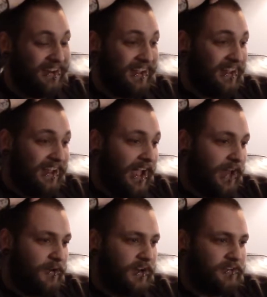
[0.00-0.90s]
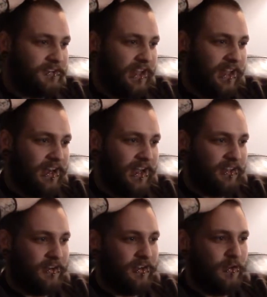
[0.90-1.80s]
I don't understand it. I
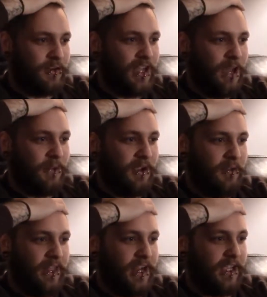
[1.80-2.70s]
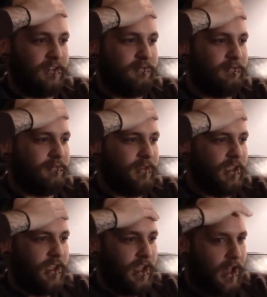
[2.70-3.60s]
learned a long time ago that
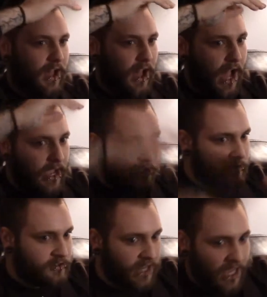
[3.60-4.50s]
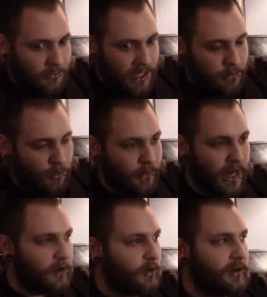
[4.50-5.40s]
I understand people, but I
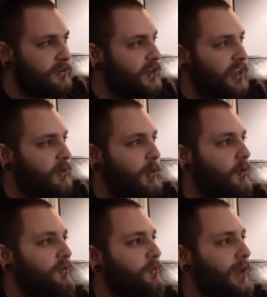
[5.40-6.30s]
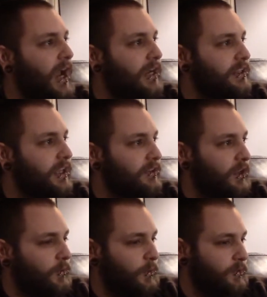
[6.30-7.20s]
don't understand their motives behind things.
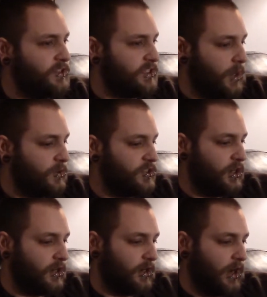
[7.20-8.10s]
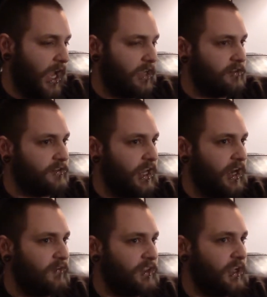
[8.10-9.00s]
Like, since I was younger, I understand
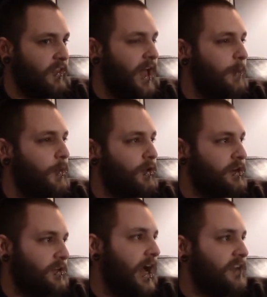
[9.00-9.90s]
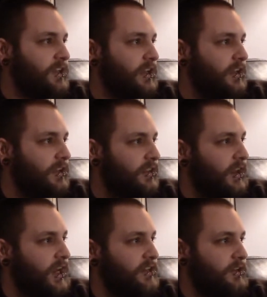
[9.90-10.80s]
everything a lot more in logic than
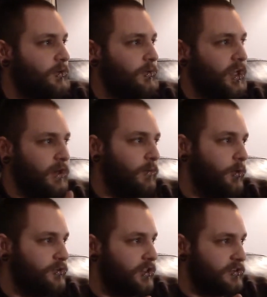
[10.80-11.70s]
I do in emotion.